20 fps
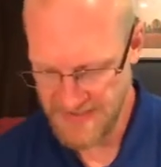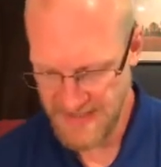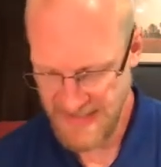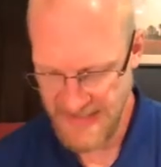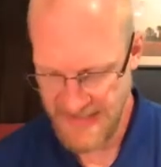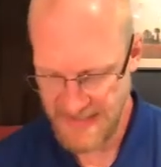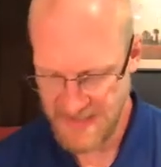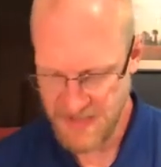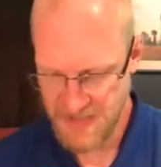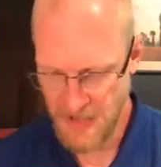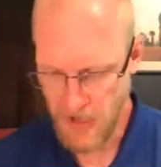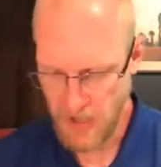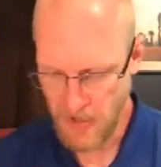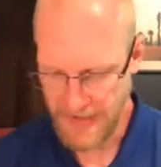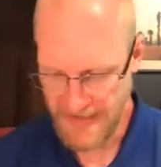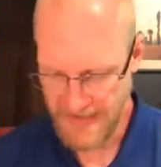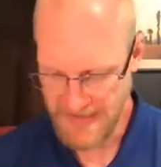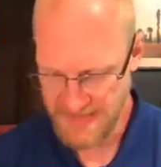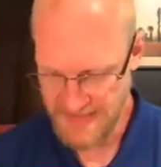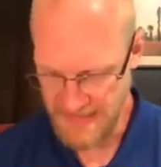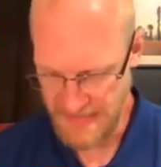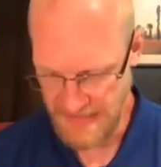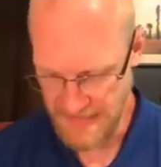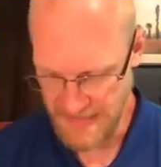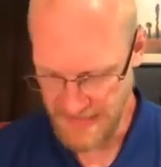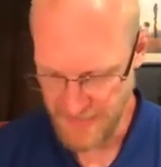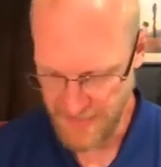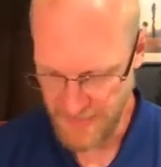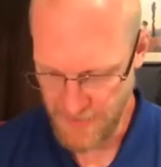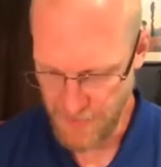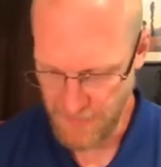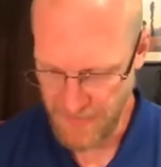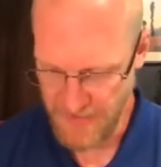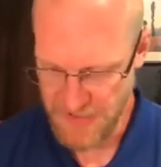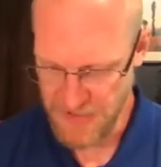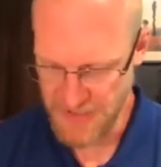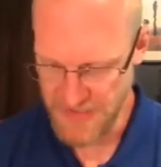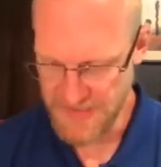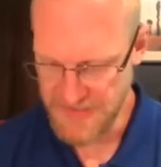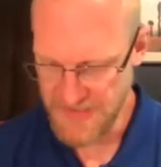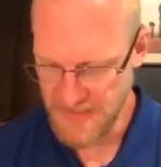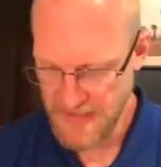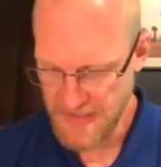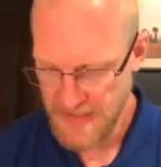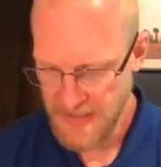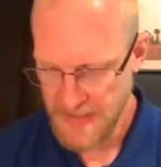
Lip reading: T-H-R-A-C-E, the Thracians,